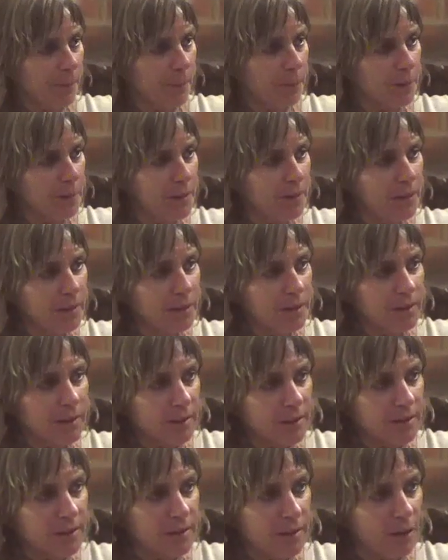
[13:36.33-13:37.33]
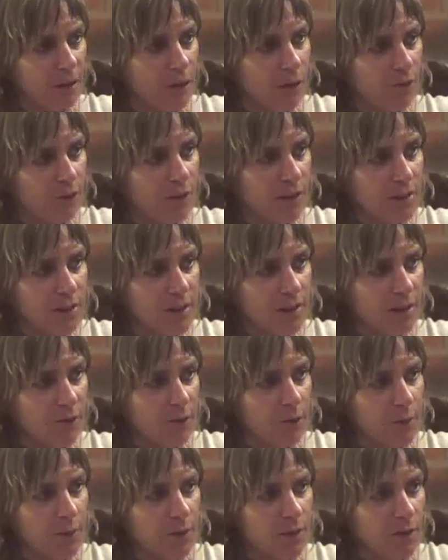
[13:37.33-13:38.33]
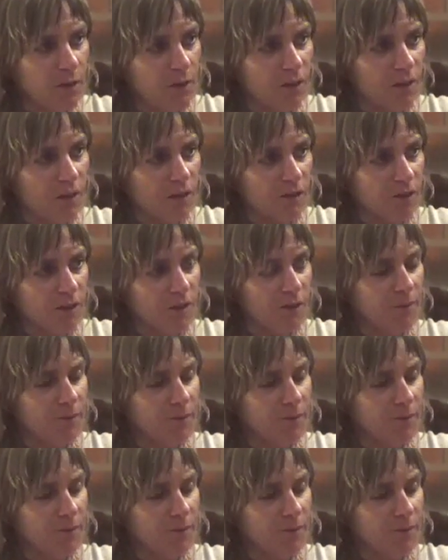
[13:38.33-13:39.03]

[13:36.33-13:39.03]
But this itself has never been hurt.